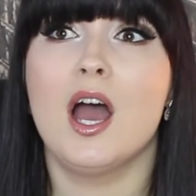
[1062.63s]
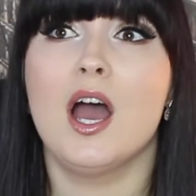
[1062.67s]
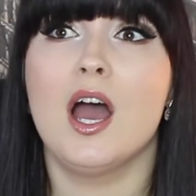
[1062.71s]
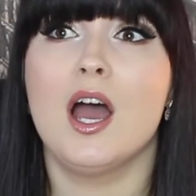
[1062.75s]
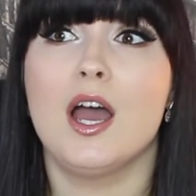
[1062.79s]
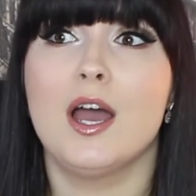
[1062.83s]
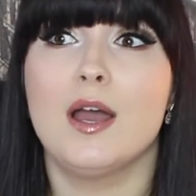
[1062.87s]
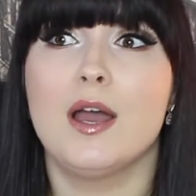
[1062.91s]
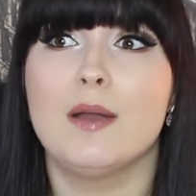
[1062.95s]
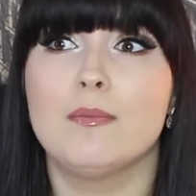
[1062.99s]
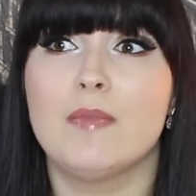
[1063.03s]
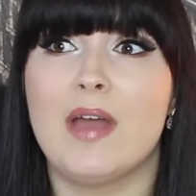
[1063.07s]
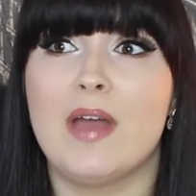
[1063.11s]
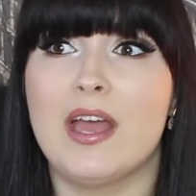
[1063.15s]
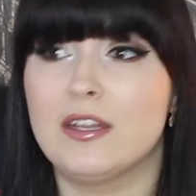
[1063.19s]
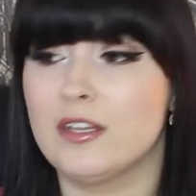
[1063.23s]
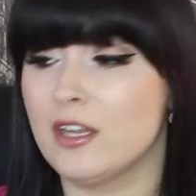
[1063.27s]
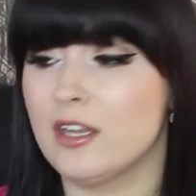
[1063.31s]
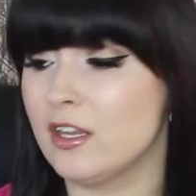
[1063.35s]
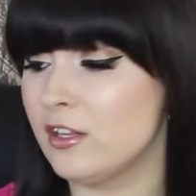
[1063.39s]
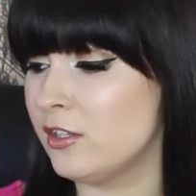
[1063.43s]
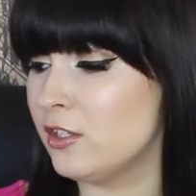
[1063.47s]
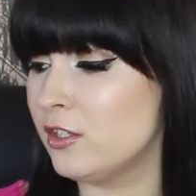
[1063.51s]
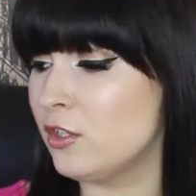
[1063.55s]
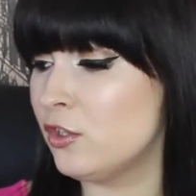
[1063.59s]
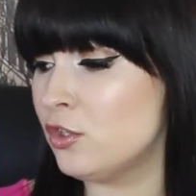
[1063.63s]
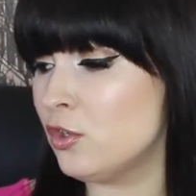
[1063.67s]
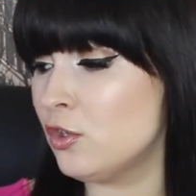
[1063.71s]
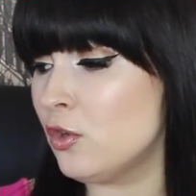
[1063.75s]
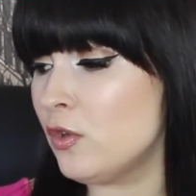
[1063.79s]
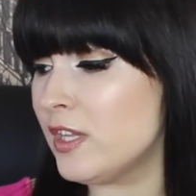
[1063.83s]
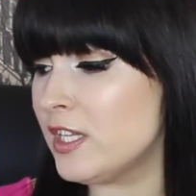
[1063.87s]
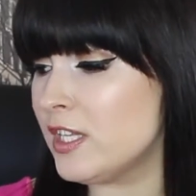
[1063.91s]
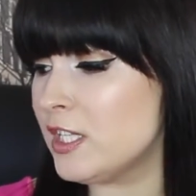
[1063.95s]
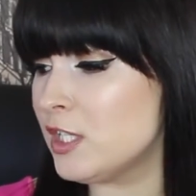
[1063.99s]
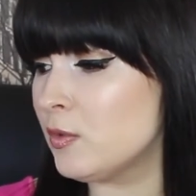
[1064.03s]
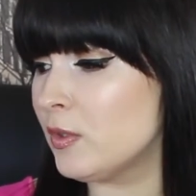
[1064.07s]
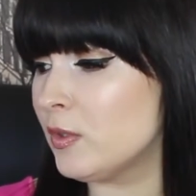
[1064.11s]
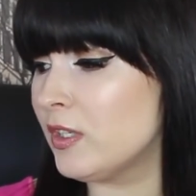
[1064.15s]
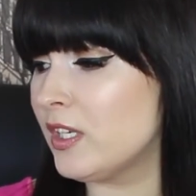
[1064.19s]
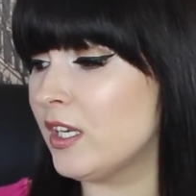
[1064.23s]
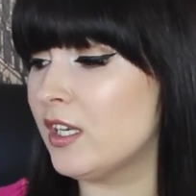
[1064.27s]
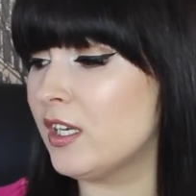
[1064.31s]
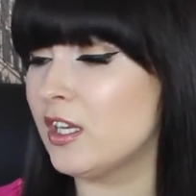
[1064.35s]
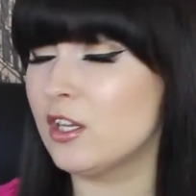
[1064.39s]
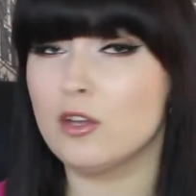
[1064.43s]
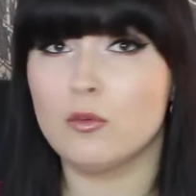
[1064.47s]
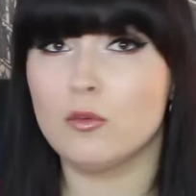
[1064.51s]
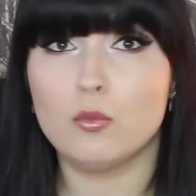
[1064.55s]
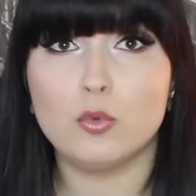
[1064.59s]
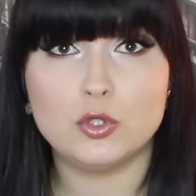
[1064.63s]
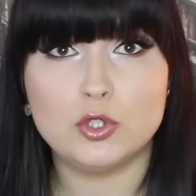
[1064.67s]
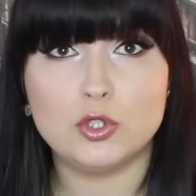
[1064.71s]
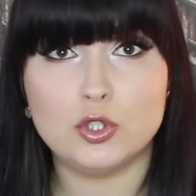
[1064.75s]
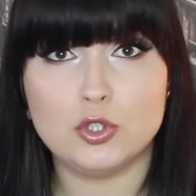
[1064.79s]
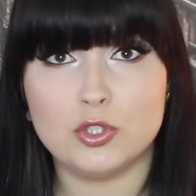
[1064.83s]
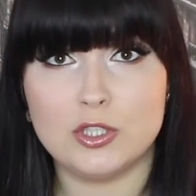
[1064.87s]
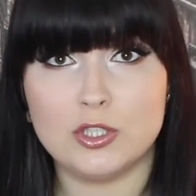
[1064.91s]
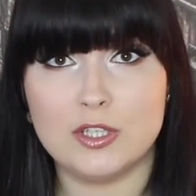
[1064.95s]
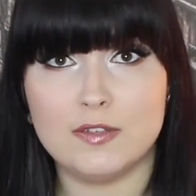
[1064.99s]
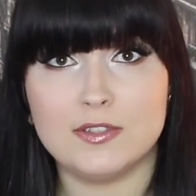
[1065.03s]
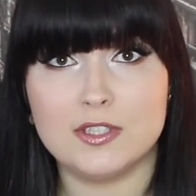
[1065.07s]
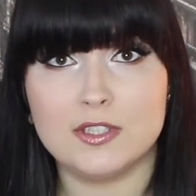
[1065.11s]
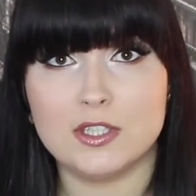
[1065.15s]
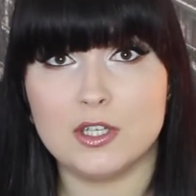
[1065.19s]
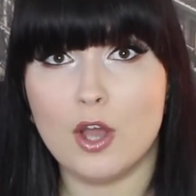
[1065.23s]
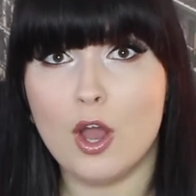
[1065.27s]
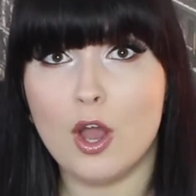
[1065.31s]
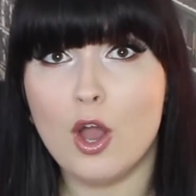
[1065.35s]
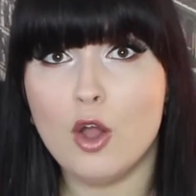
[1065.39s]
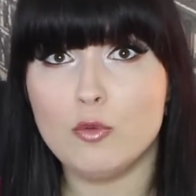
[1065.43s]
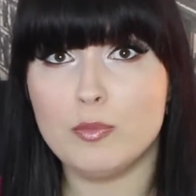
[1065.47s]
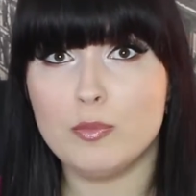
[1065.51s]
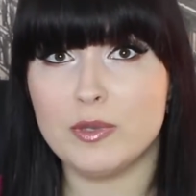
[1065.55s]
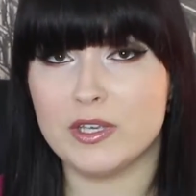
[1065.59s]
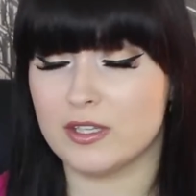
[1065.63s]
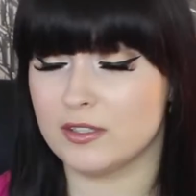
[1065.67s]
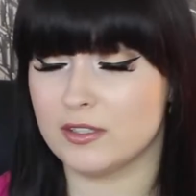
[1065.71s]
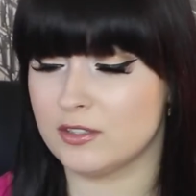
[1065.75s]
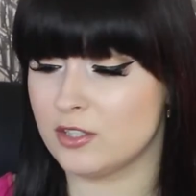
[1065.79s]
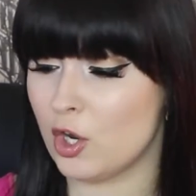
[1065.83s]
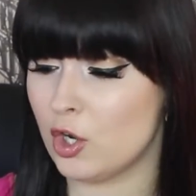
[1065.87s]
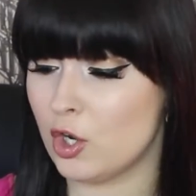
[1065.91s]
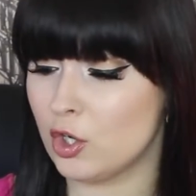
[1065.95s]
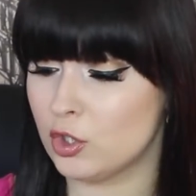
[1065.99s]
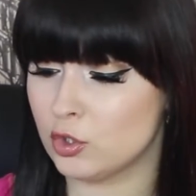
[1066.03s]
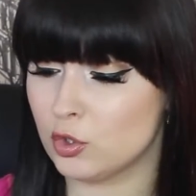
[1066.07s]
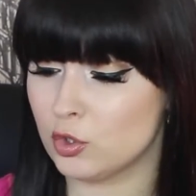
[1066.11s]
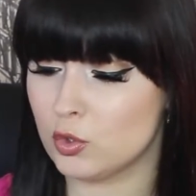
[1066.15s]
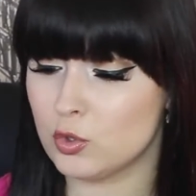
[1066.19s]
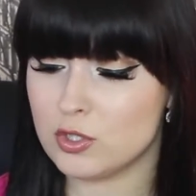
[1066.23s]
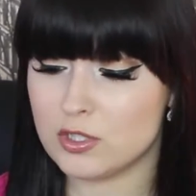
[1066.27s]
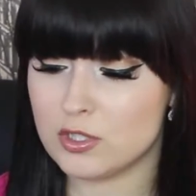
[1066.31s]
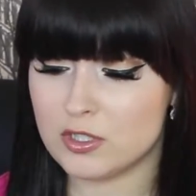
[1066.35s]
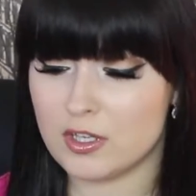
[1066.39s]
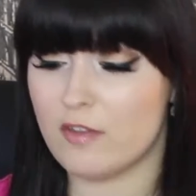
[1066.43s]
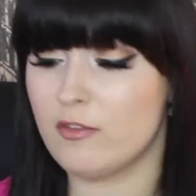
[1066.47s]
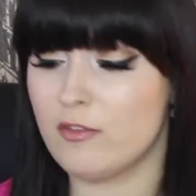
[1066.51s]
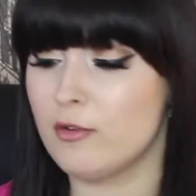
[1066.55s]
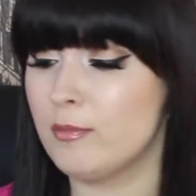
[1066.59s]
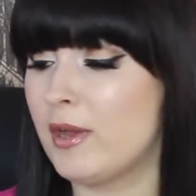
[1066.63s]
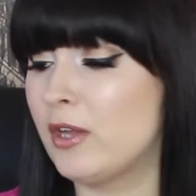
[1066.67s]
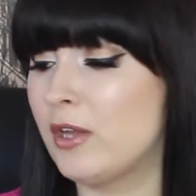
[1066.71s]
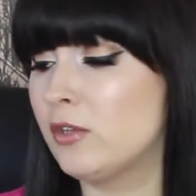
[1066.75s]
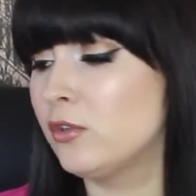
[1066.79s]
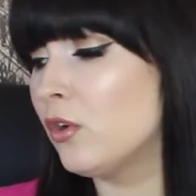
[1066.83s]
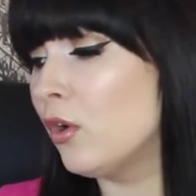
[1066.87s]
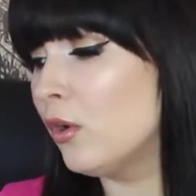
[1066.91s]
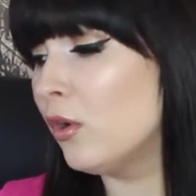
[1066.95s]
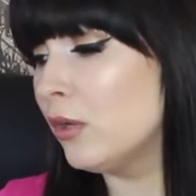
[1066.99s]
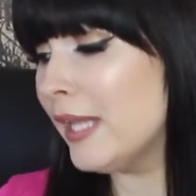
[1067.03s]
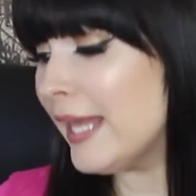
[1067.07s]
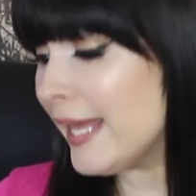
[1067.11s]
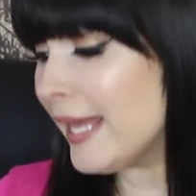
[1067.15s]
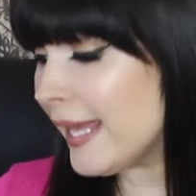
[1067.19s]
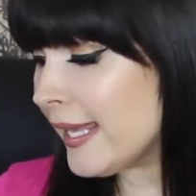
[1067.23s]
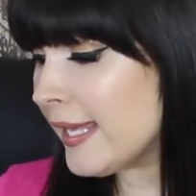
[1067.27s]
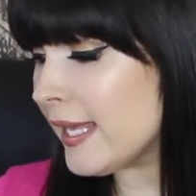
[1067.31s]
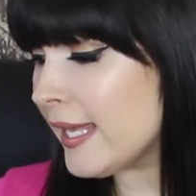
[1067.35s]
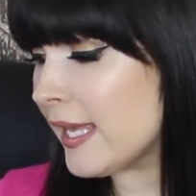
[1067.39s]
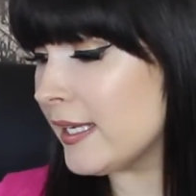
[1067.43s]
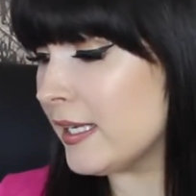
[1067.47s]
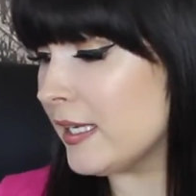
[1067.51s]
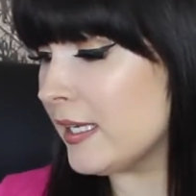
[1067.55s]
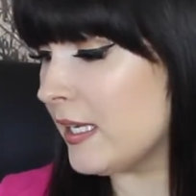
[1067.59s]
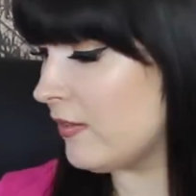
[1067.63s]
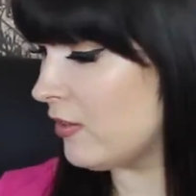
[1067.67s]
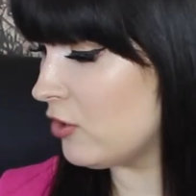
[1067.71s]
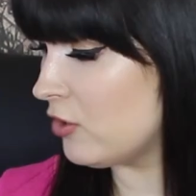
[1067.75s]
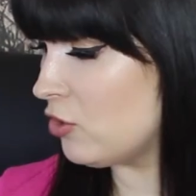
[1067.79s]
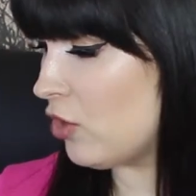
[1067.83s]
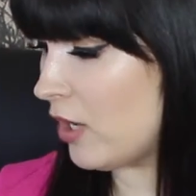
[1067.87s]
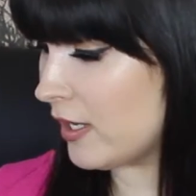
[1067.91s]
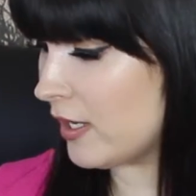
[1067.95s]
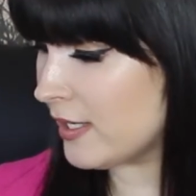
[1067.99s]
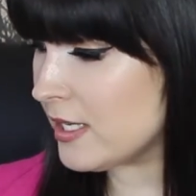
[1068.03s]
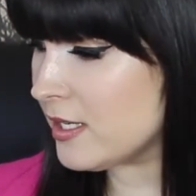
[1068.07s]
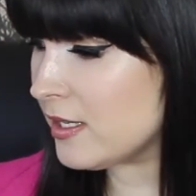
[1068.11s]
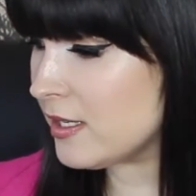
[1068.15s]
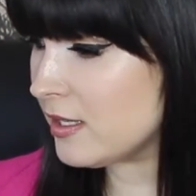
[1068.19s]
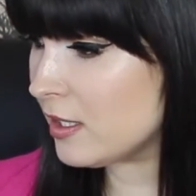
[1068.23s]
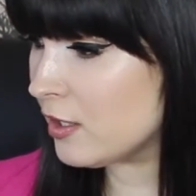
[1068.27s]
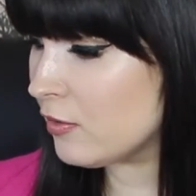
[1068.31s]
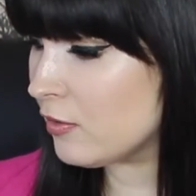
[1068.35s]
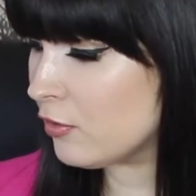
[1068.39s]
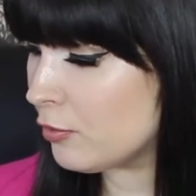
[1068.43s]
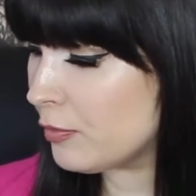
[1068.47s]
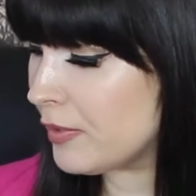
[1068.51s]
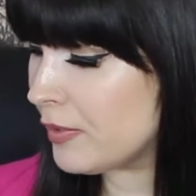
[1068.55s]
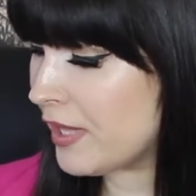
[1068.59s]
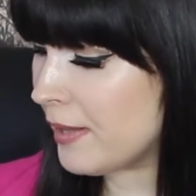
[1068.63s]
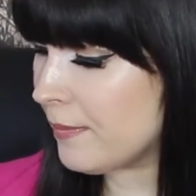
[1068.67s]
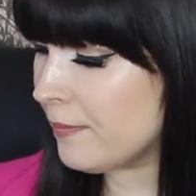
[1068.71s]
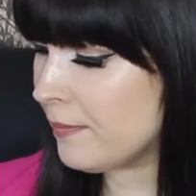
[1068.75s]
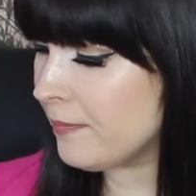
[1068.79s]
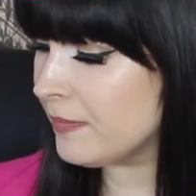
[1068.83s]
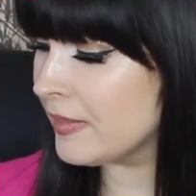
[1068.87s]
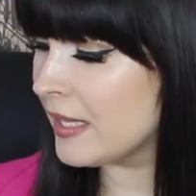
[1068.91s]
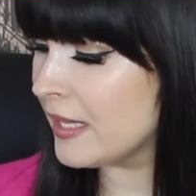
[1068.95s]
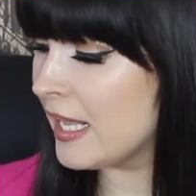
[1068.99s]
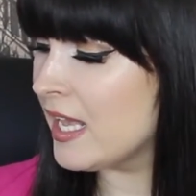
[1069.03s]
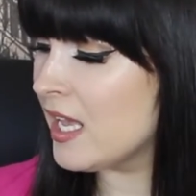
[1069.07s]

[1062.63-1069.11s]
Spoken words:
and I saw this one and I wanted to give it a go because I heard good stuff about Olay and I never tried anything from them,